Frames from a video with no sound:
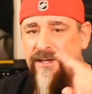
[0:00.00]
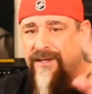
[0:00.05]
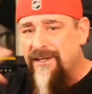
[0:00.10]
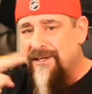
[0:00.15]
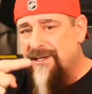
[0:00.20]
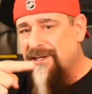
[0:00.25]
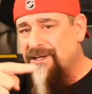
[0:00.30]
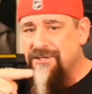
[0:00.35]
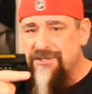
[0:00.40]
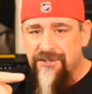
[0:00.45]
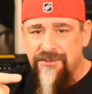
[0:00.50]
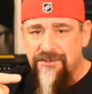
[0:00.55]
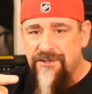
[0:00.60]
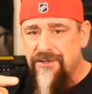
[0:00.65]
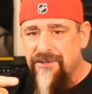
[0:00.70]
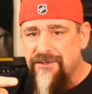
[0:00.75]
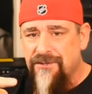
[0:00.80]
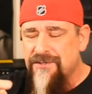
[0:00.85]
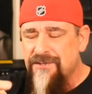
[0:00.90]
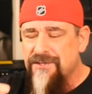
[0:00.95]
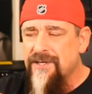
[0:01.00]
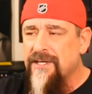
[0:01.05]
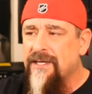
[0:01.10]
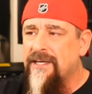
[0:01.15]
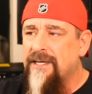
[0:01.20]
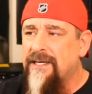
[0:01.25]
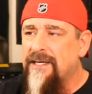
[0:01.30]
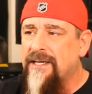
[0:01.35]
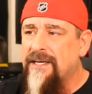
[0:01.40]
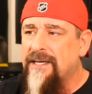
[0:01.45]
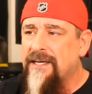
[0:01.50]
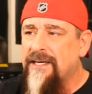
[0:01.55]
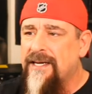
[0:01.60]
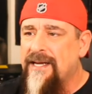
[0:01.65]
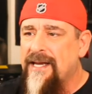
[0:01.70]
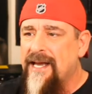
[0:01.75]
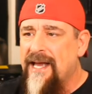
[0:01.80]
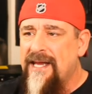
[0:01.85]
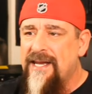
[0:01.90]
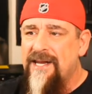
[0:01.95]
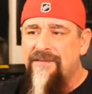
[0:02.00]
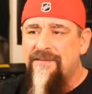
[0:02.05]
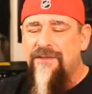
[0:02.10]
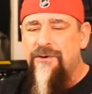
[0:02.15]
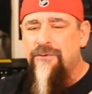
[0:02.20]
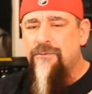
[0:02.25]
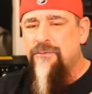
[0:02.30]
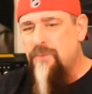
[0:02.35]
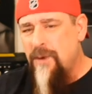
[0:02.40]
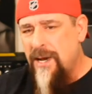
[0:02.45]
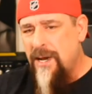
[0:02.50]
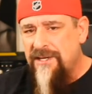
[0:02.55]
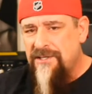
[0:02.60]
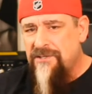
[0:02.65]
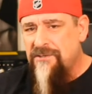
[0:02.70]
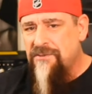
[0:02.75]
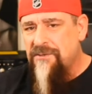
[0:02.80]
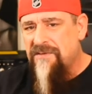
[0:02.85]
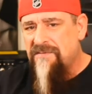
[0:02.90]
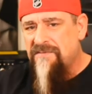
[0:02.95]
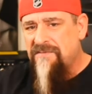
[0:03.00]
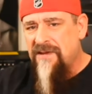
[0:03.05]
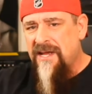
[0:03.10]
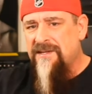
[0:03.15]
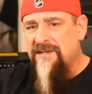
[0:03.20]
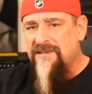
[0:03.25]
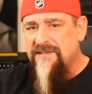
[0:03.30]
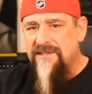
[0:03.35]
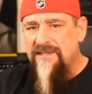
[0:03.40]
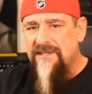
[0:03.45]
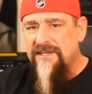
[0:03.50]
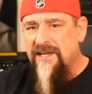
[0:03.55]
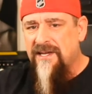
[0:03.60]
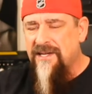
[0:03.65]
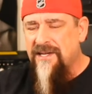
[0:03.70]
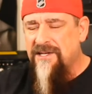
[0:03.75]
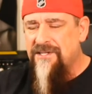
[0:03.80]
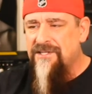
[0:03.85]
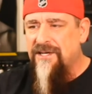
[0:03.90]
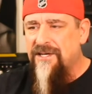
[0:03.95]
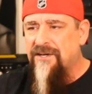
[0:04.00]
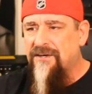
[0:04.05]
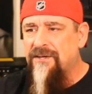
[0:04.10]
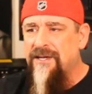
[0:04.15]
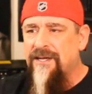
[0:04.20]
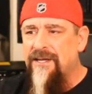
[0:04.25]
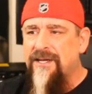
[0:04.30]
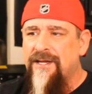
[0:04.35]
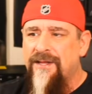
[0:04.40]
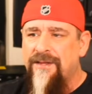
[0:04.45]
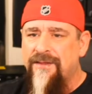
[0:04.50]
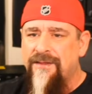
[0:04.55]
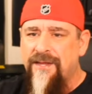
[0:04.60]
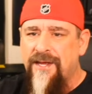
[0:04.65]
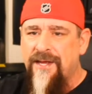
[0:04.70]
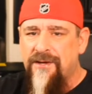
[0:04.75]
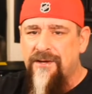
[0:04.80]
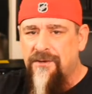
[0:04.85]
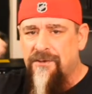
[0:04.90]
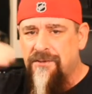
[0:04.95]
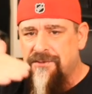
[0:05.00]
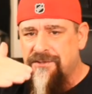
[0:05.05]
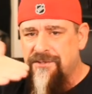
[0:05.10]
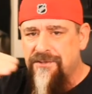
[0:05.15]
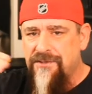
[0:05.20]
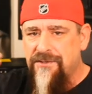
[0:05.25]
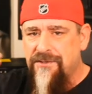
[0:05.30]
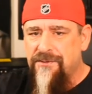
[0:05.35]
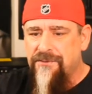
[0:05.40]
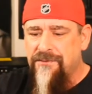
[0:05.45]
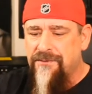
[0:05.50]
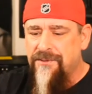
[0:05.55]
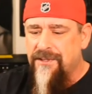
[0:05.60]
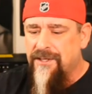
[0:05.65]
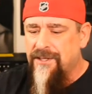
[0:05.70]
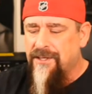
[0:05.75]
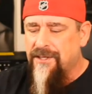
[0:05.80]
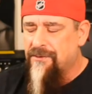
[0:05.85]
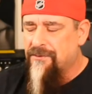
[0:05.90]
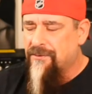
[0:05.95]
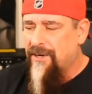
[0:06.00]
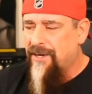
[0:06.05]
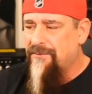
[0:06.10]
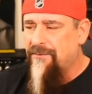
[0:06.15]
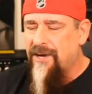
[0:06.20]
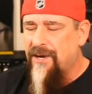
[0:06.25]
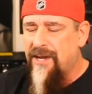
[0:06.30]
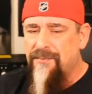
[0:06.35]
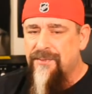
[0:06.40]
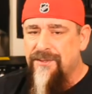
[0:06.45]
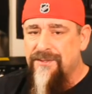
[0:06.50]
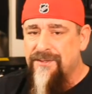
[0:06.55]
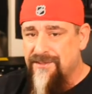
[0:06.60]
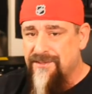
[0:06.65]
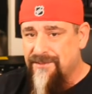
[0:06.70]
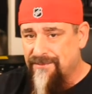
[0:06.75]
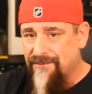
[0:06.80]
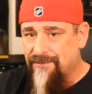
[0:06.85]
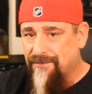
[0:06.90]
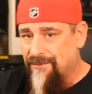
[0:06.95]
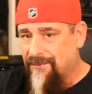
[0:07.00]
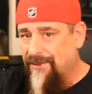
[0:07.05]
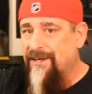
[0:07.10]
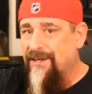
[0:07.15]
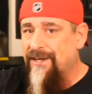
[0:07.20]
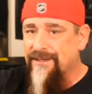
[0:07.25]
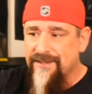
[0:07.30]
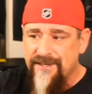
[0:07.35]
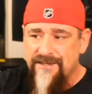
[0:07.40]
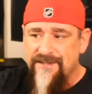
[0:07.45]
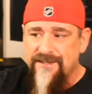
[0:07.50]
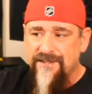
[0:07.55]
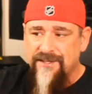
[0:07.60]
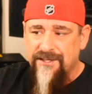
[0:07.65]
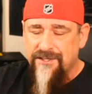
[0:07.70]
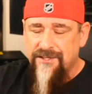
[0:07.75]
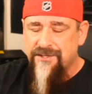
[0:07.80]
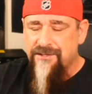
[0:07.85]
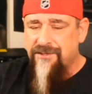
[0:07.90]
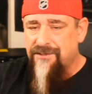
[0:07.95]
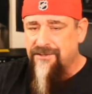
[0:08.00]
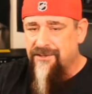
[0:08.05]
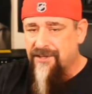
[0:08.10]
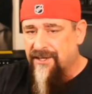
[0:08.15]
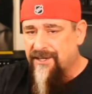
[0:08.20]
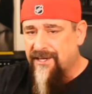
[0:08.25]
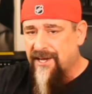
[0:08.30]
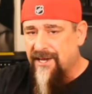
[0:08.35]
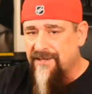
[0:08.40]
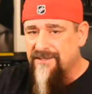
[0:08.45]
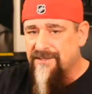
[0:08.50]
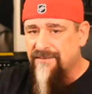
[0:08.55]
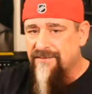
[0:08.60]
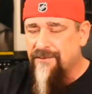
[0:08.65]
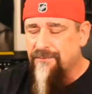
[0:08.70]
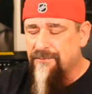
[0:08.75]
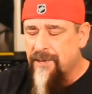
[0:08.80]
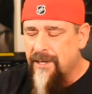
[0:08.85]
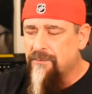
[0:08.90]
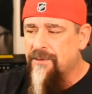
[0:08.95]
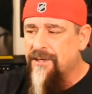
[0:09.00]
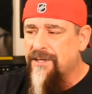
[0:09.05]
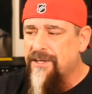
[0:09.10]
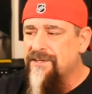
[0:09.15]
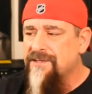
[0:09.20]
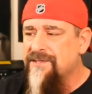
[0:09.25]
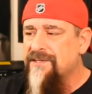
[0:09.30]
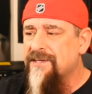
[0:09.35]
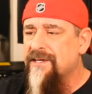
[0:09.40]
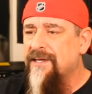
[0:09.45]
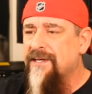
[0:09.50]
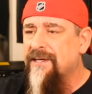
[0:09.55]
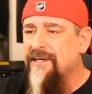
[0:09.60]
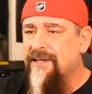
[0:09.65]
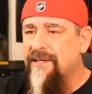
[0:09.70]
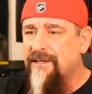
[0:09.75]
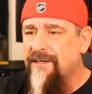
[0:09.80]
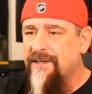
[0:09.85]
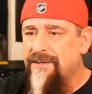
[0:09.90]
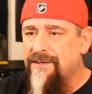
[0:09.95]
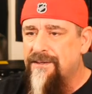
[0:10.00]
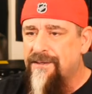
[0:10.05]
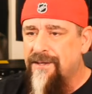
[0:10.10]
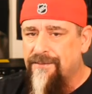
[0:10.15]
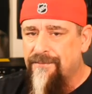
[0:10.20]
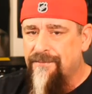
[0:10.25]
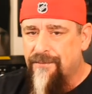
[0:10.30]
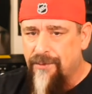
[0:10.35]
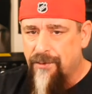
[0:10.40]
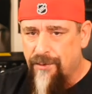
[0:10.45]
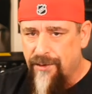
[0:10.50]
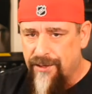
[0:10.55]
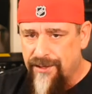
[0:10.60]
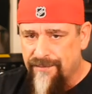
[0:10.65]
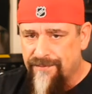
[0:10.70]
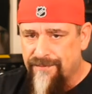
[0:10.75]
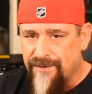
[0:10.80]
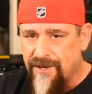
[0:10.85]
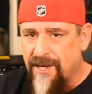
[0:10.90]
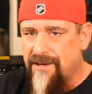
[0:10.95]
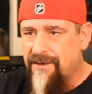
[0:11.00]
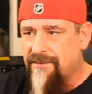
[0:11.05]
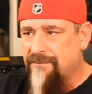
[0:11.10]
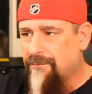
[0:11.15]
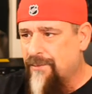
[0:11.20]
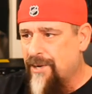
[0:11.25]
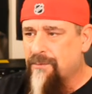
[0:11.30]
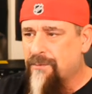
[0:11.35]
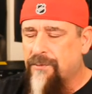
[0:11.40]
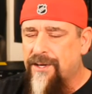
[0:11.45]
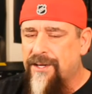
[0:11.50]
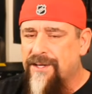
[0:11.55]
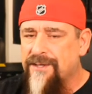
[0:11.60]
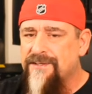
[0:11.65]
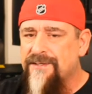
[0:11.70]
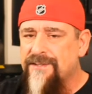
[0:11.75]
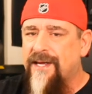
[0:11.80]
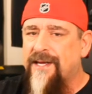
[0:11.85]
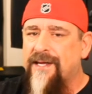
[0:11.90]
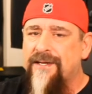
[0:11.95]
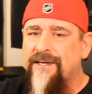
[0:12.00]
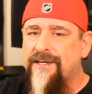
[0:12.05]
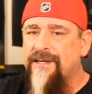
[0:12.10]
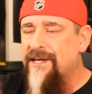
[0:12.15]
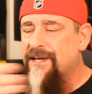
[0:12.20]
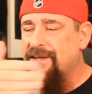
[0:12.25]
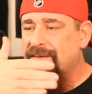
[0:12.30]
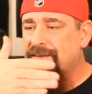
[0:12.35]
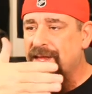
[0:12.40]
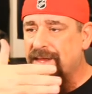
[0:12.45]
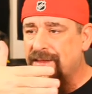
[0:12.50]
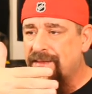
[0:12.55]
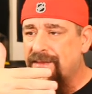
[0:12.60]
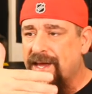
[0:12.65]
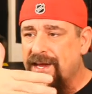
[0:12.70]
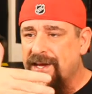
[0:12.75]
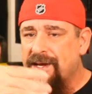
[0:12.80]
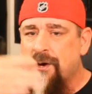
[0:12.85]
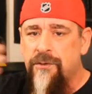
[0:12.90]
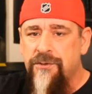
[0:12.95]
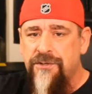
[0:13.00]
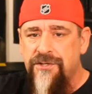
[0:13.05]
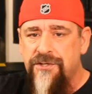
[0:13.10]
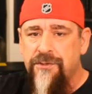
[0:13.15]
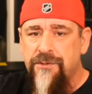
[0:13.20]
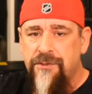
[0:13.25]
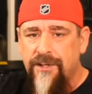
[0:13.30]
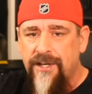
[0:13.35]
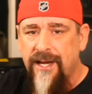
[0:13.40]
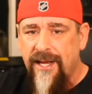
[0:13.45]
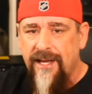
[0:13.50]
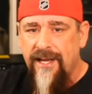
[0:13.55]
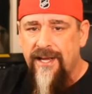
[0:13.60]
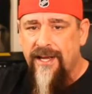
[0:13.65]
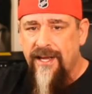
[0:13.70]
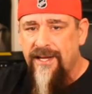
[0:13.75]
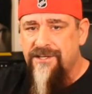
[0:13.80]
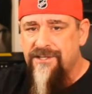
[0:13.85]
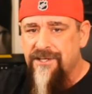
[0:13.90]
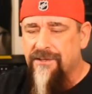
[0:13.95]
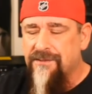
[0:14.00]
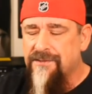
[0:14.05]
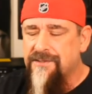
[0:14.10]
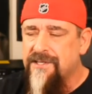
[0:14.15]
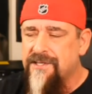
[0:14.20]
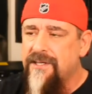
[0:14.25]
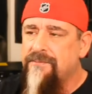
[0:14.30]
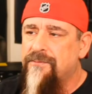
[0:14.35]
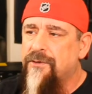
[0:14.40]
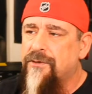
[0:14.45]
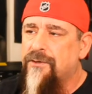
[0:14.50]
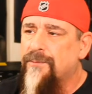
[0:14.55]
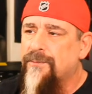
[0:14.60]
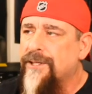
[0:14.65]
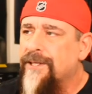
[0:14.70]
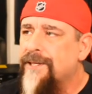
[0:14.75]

in juniors. And if they're ready to advance to the NHL, they go to Grand Rapids, at least in the case of the Red Wings. If not Red Wings, then they go to an AHL team normally.